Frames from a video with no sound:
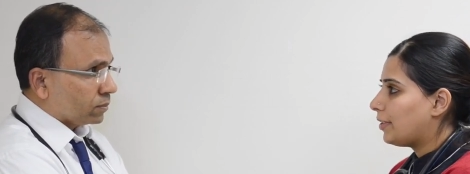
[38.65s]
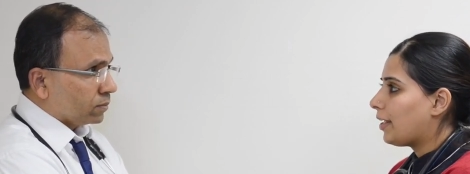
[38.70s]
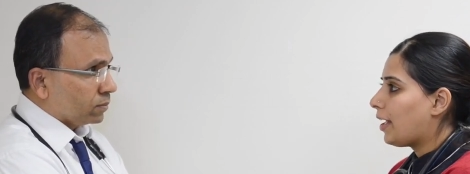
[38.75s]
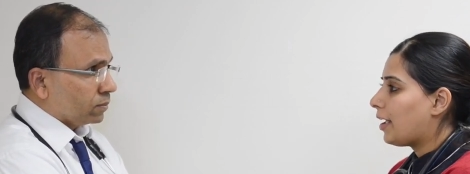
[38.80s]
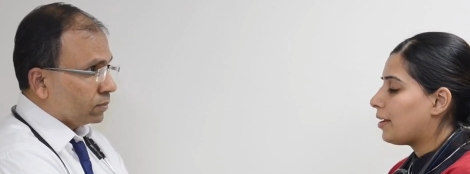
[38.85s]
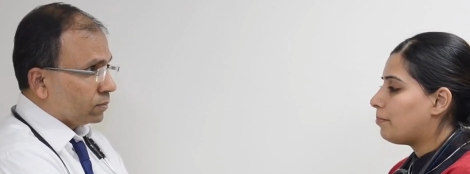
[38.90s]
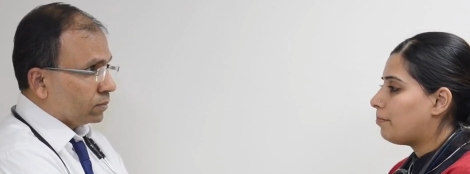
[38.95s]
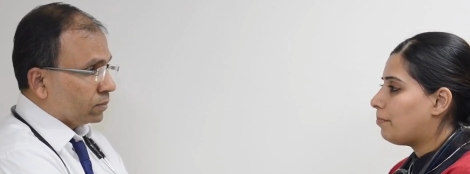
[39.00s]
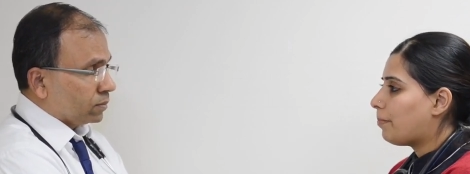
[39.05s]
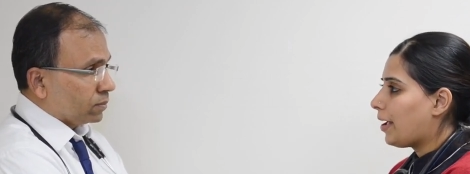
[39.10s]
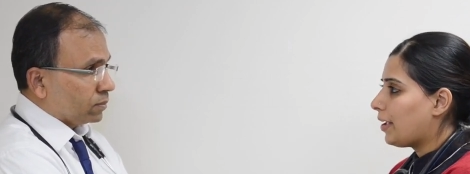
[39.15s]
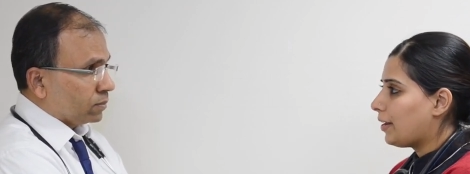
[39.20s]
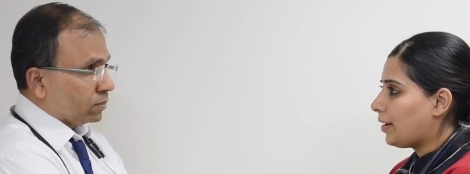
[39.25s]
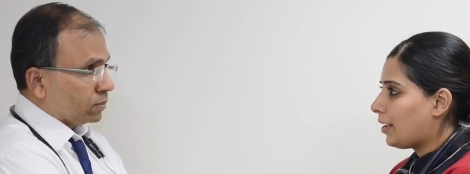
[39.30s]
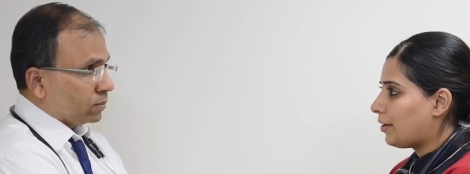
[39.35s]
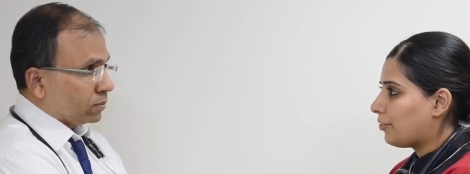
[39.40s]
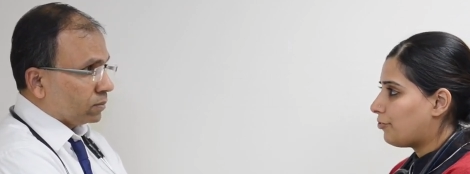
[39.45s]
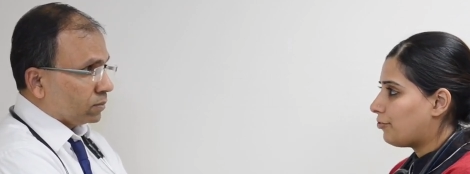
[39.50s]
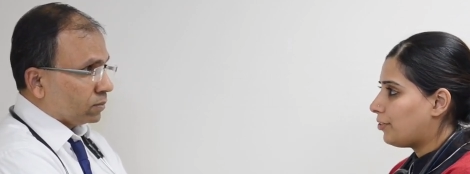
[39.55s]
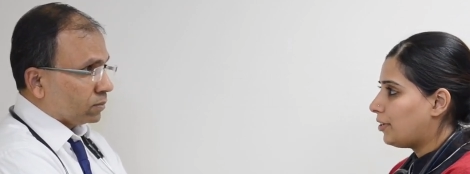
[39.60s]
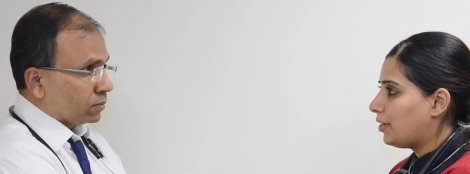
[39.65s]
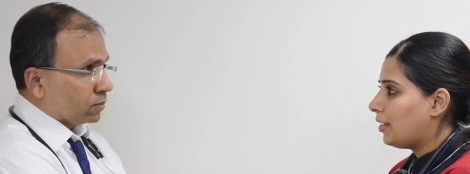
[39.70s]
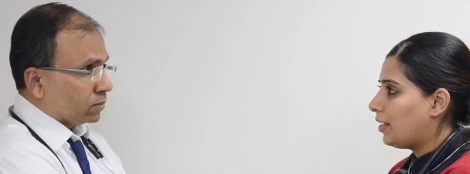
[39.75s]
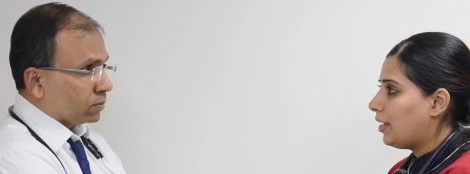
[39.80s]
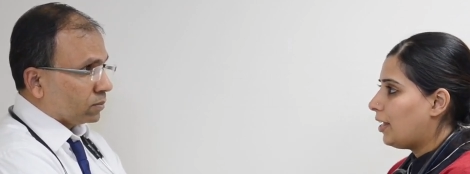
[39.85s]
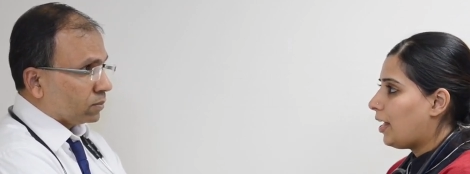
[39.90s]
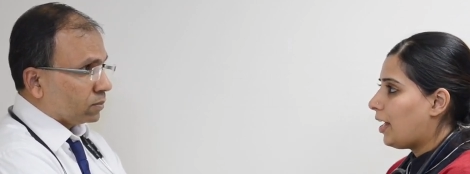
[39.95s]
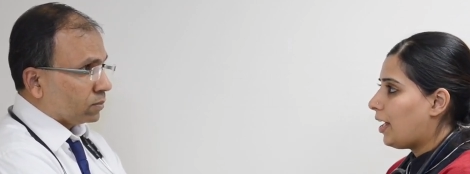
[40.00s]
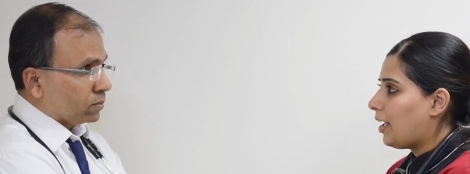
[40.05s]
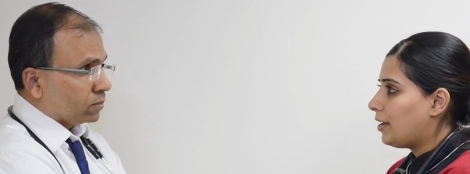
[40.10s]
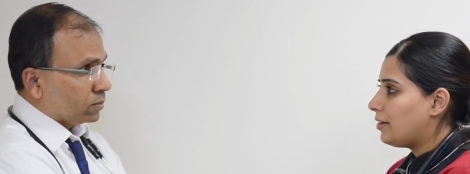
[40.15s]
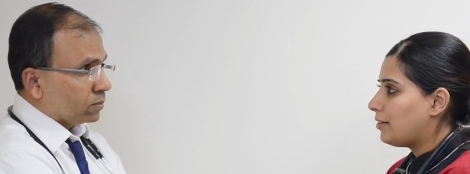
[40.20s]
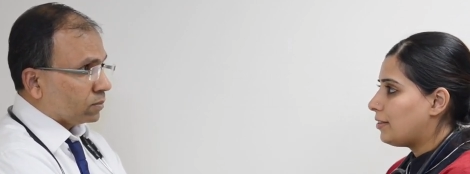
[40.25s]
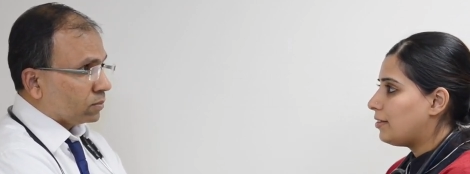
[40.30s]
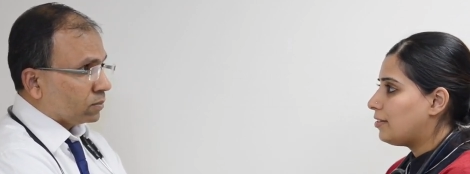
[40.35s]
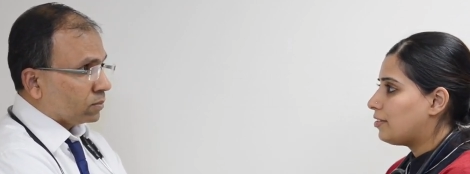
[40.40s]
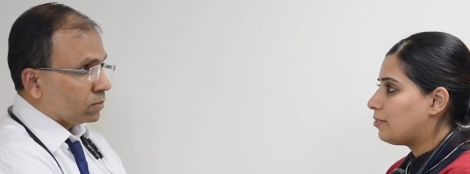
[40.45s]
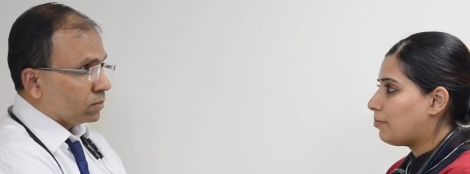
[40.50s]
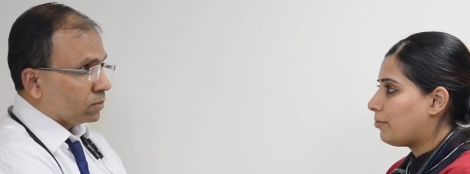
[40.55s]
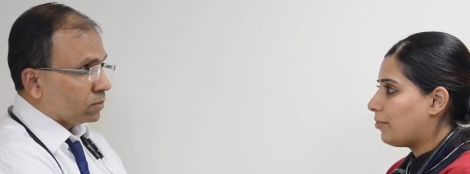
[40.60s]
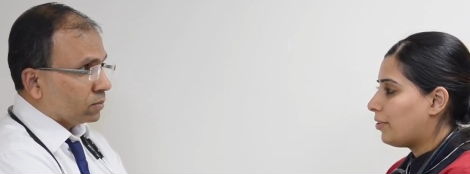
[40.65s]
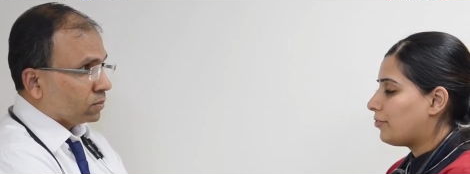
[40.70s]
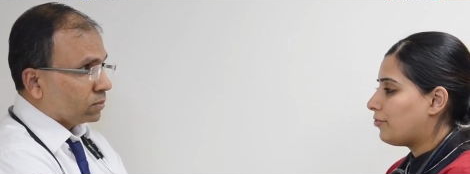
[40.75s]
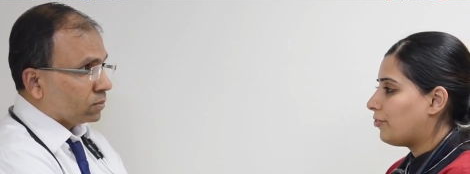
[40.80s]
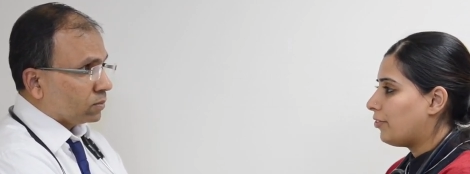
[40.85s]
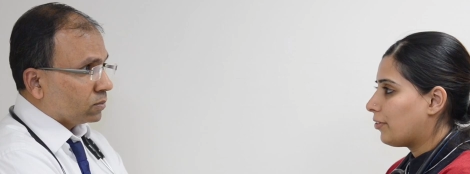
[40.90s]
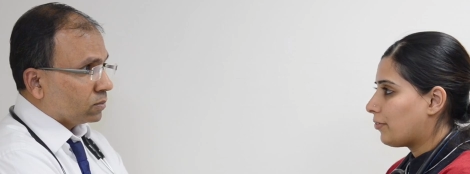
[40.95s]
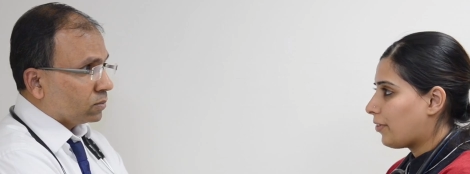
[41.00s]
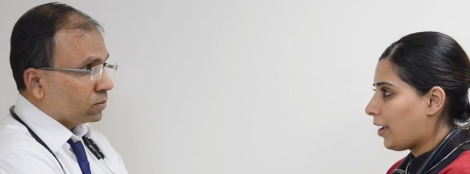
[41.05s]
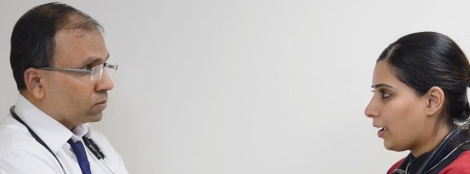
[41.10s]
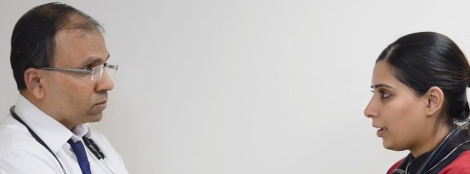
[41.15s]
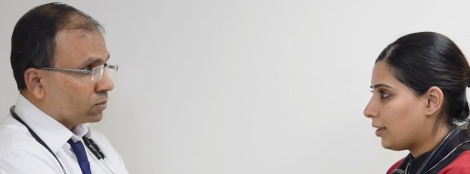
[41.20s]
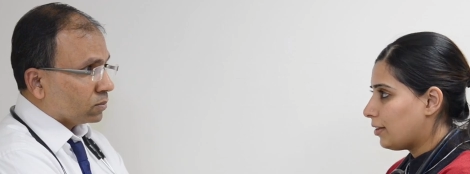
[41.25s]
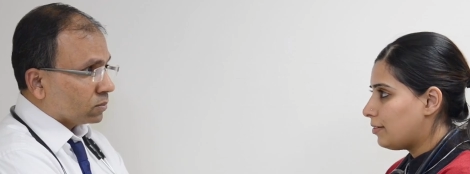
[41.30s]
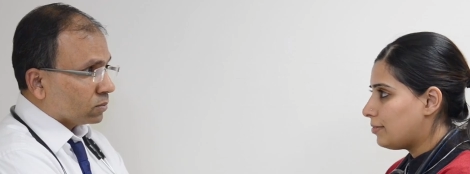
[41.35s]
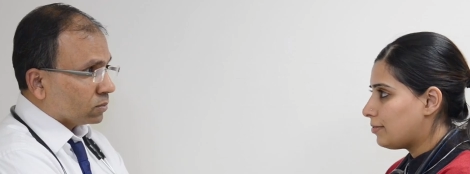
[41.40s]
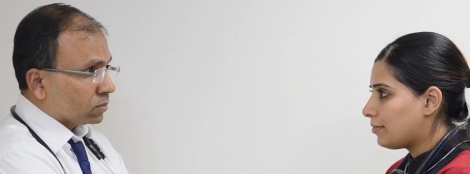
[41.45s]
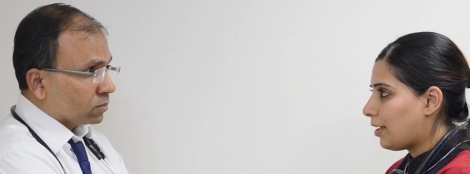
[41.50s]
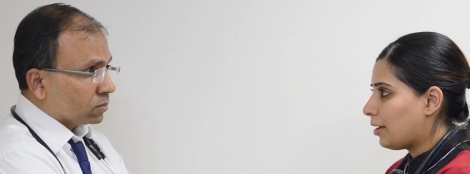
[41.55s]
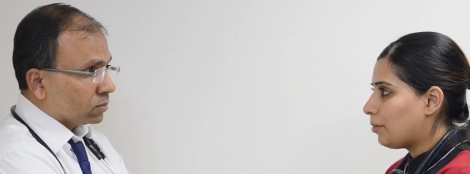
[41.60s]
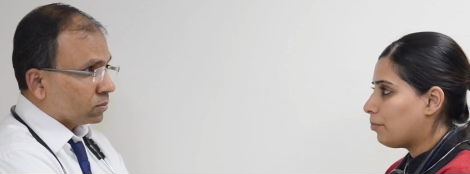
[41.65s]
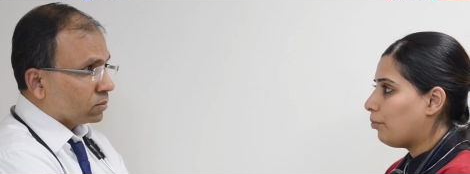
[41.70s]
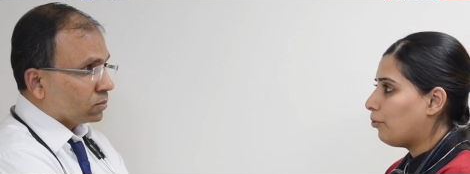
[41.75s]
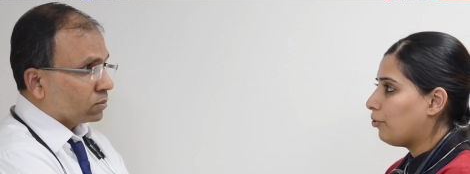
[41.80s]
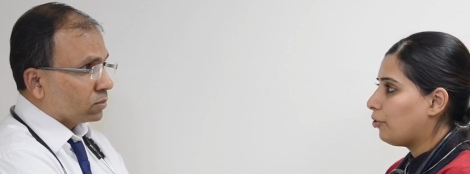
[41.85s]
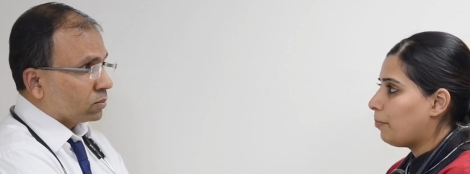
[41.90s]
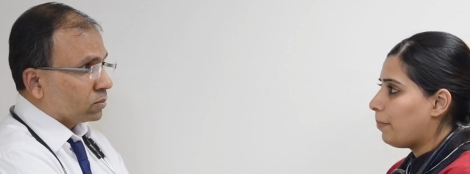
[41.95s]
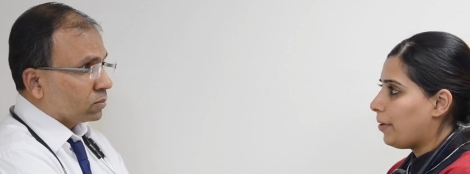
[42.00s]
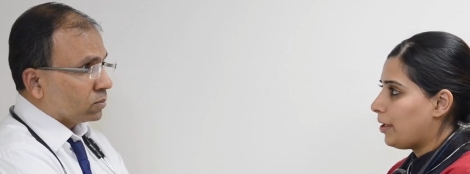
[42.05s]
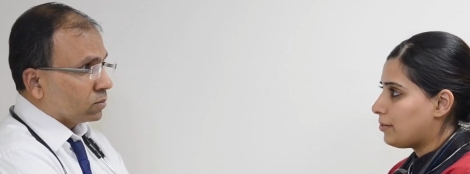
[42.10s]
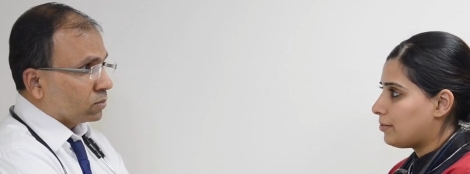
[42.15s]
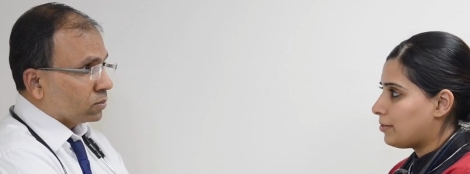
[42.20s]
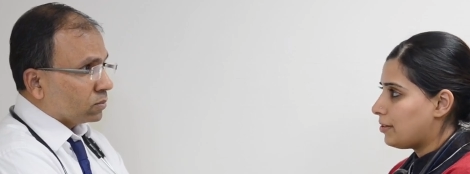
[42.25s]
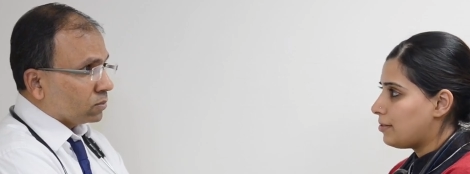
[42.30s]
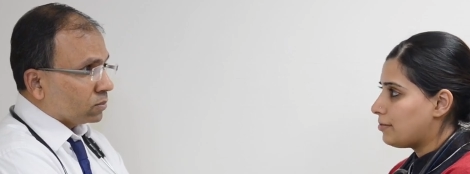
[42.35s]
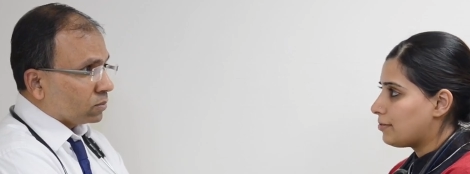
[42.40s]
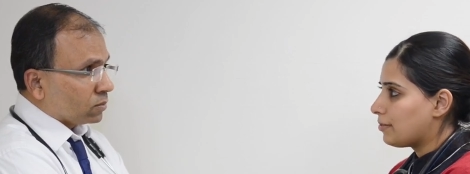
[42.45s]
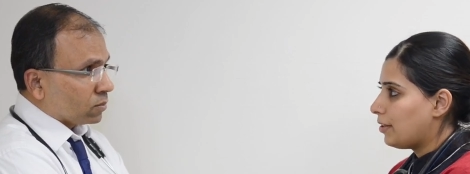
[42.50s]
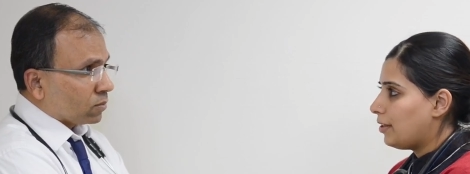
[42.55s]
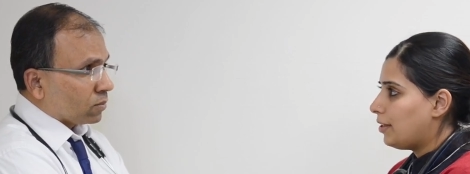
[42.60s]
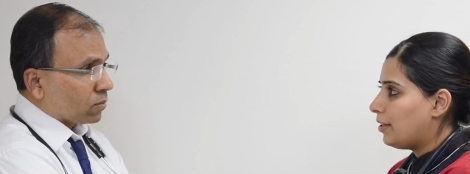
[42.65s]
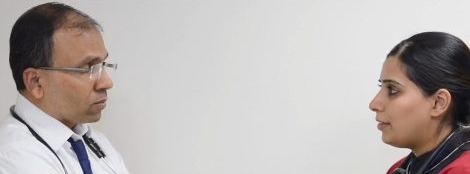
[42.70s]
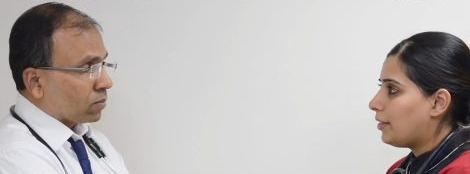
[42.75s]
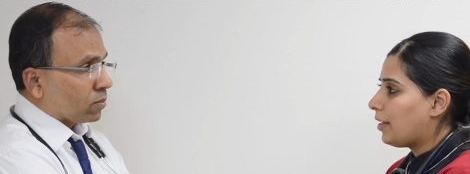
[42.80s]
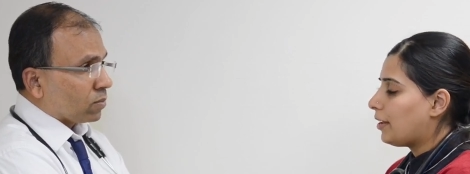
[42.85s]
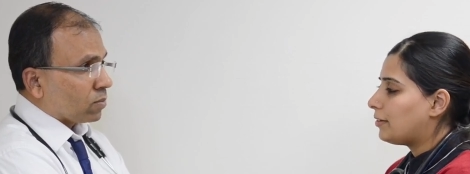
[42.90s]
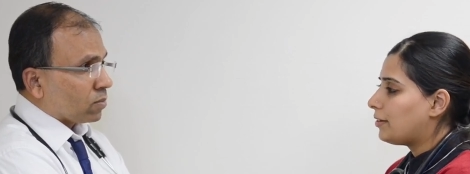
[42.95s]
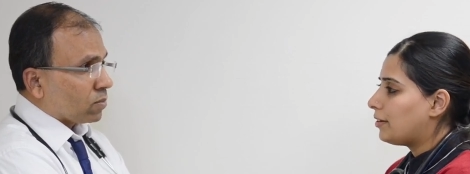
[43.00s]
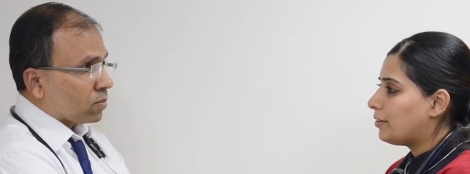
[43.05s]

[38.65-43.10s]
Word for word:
Speaker 1: he had bilateral and inspiratory crackles at both bases that